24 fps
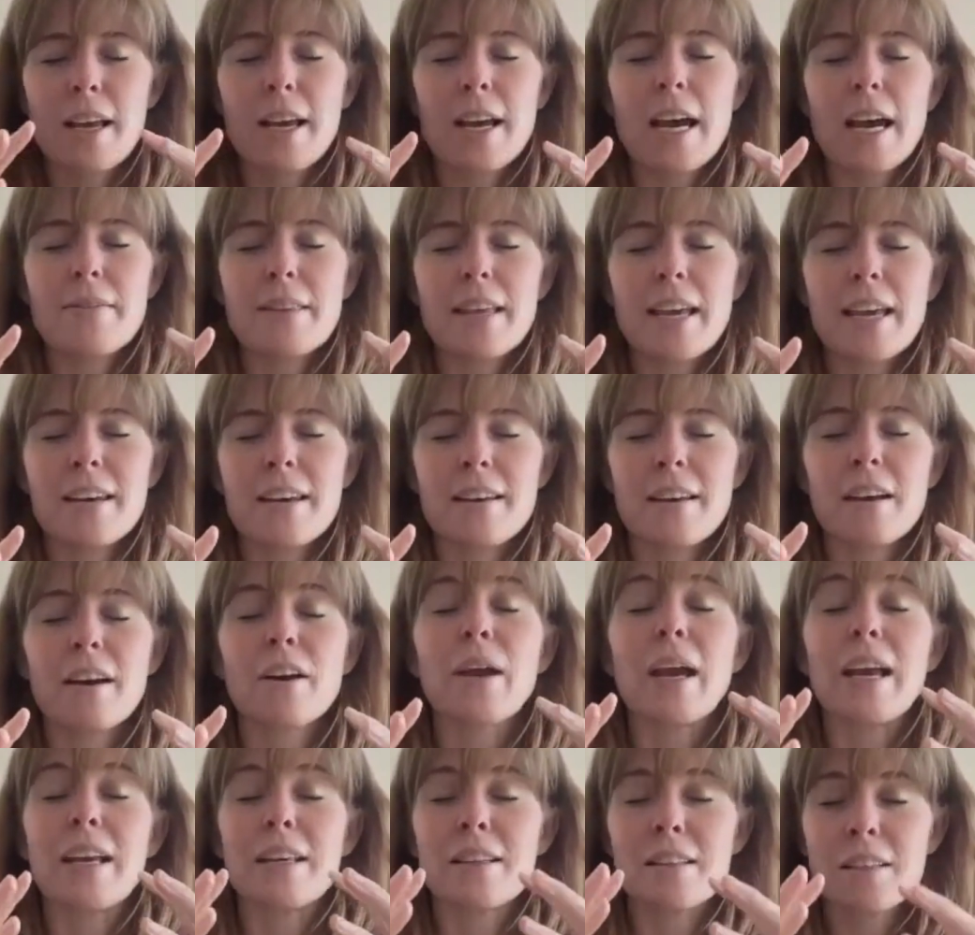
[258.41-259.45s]
And then,
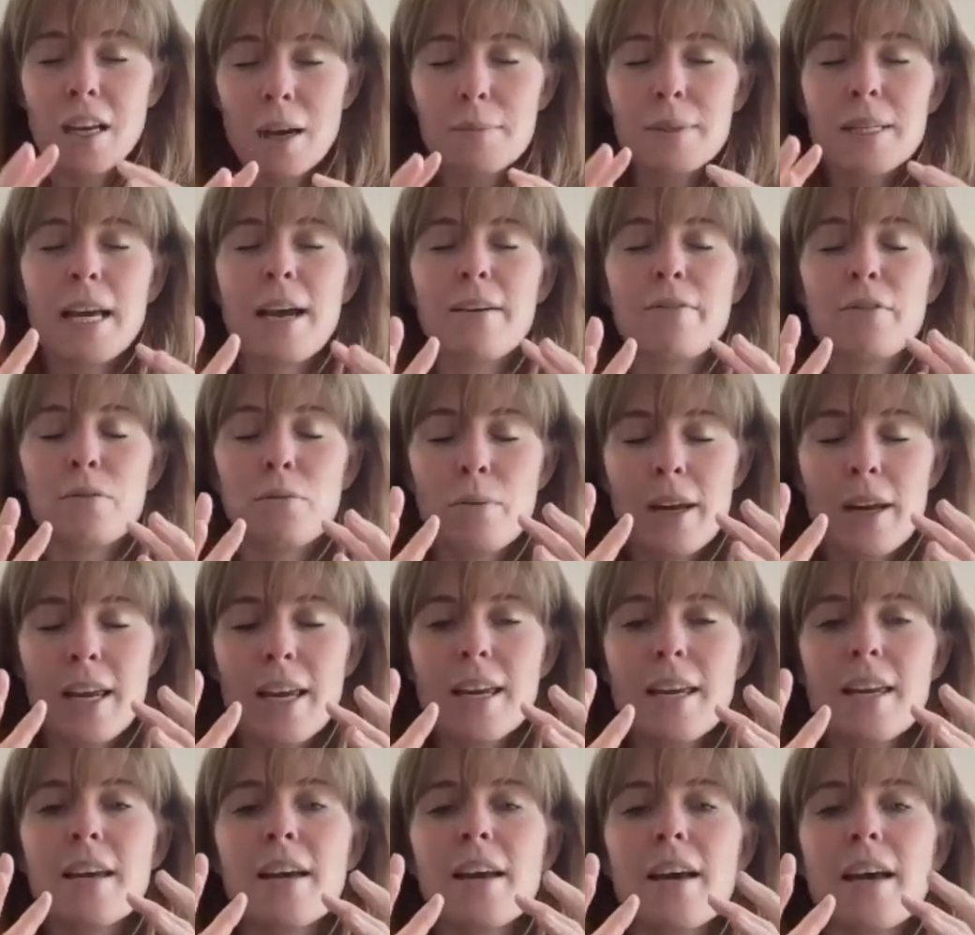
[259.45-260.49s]
okay, it's time to have a
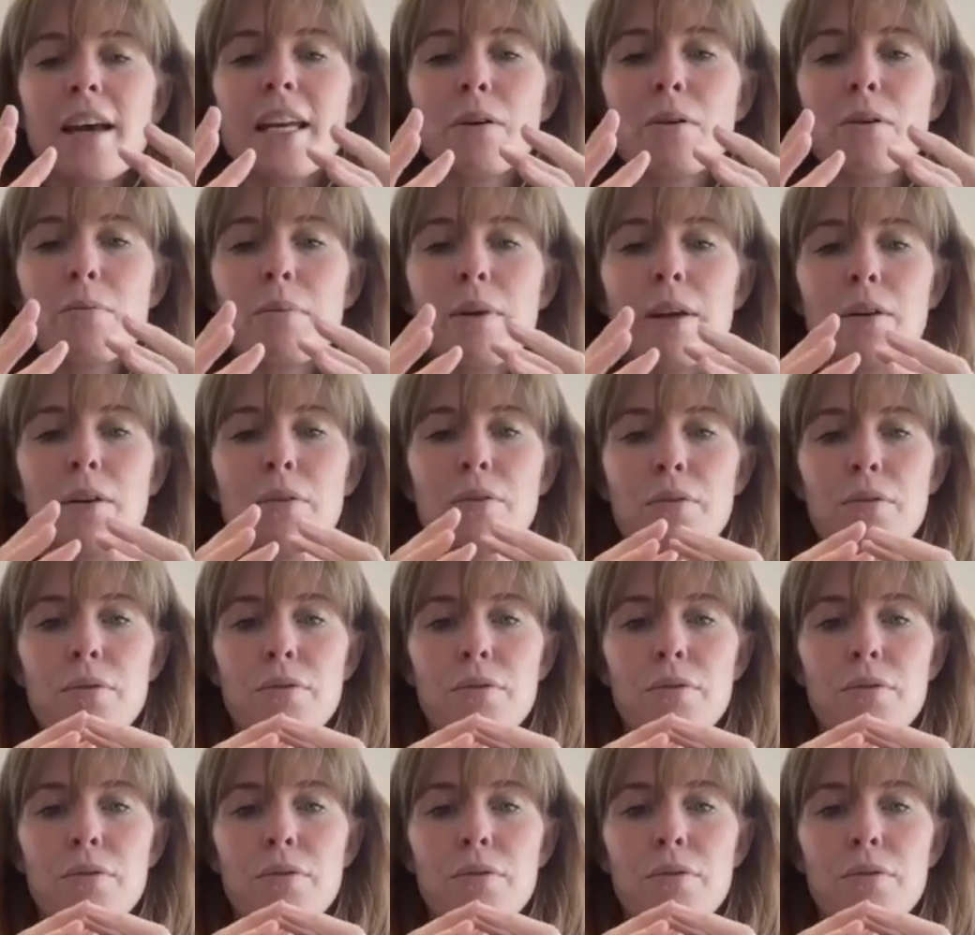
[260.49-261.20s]
wee, and it would be,